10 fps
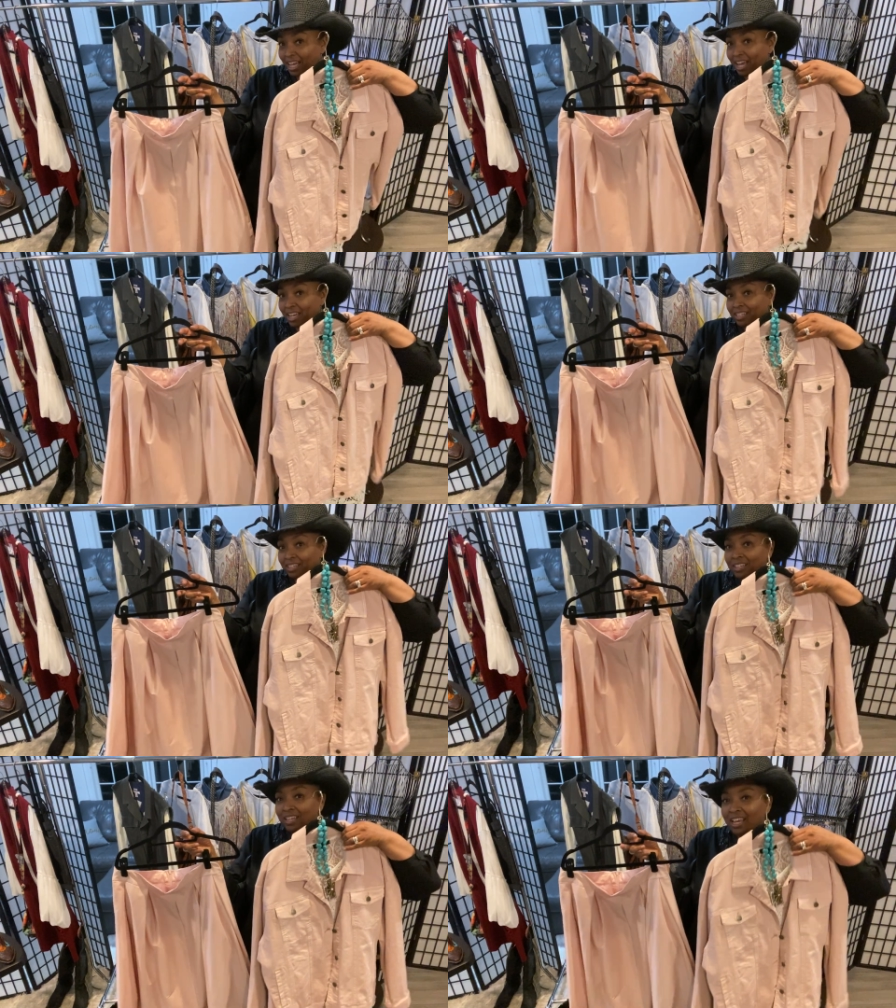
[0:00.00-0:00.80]
that.
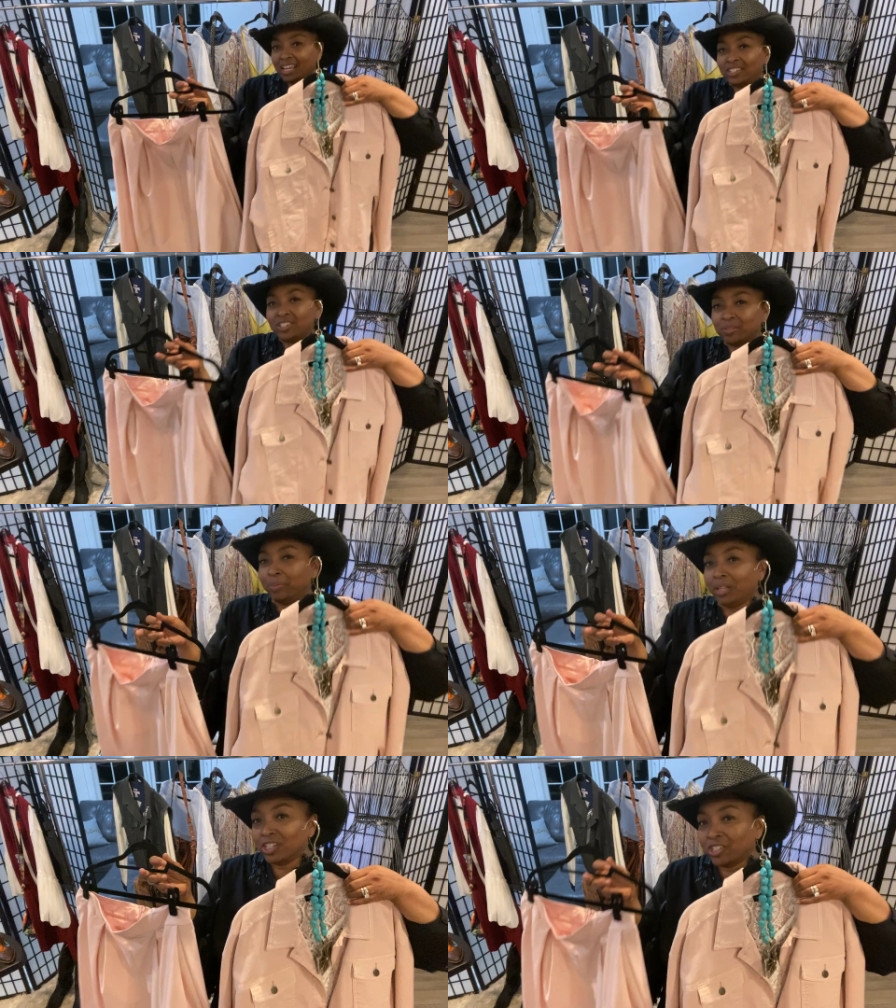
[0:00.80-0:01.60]
It's just
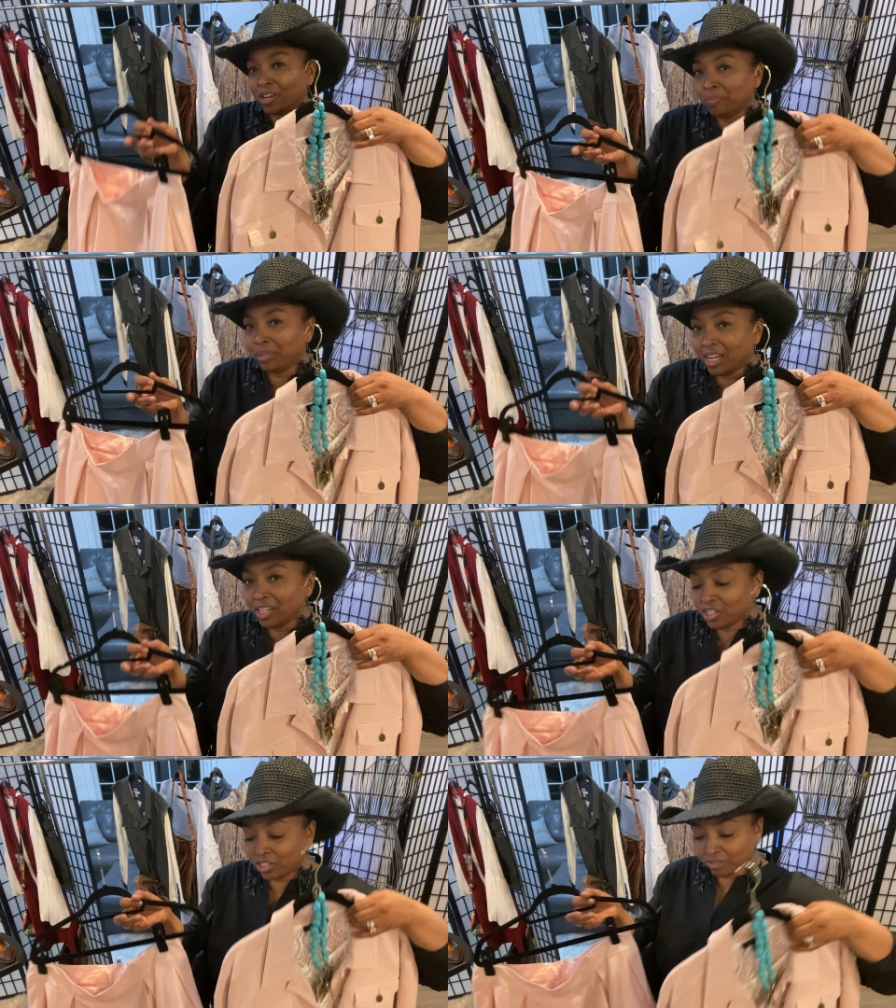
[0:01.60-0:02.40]
blush on
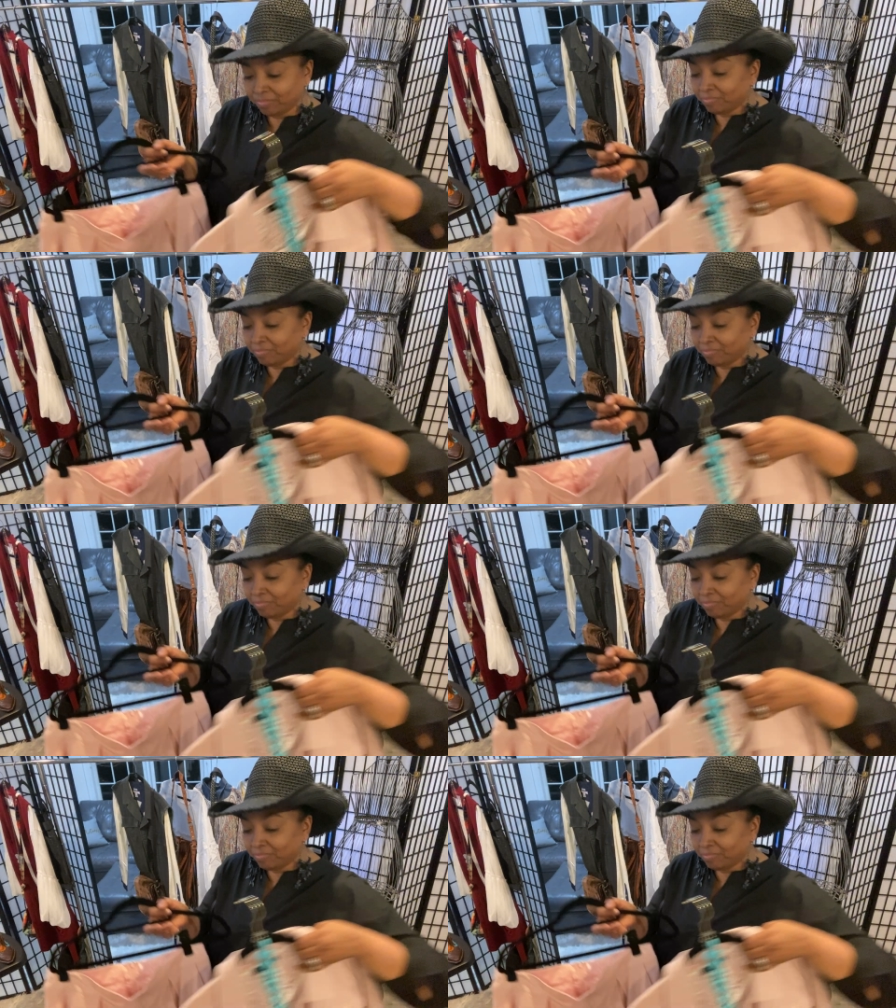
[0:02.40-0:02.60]
blush.